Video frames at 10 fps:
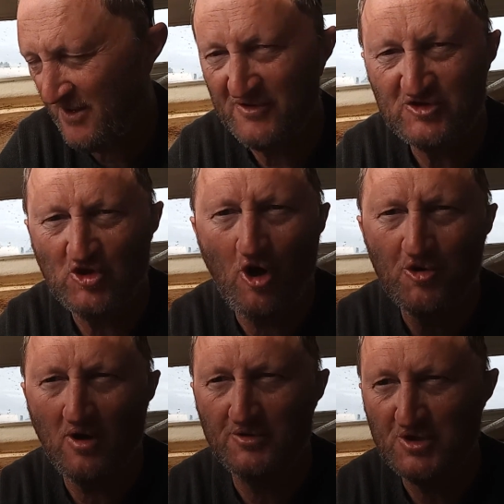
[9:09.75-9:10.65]
This is an
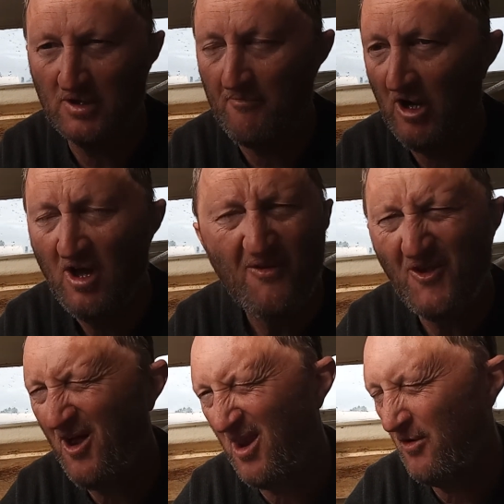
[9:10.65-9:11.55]
ongoing dilemma
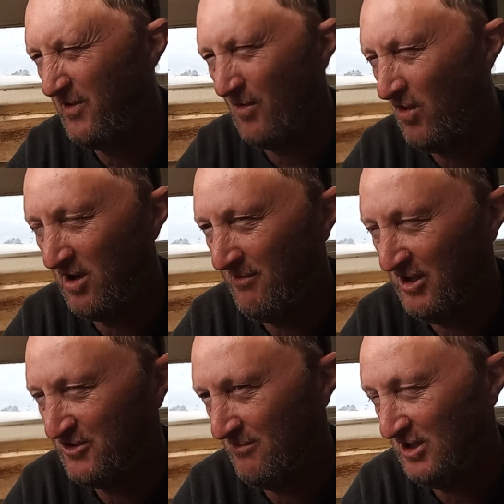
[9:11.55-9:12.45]
that I don't really worry about
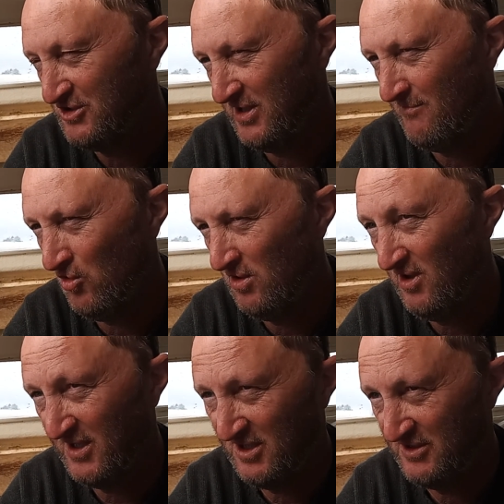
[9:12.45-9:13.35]
too much anymore.
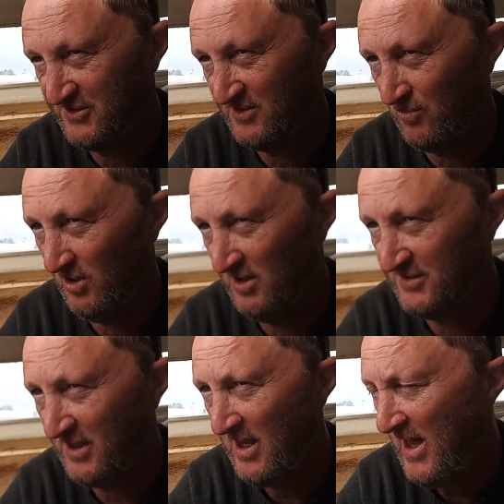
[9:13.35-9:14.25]
Like, it is just what it is.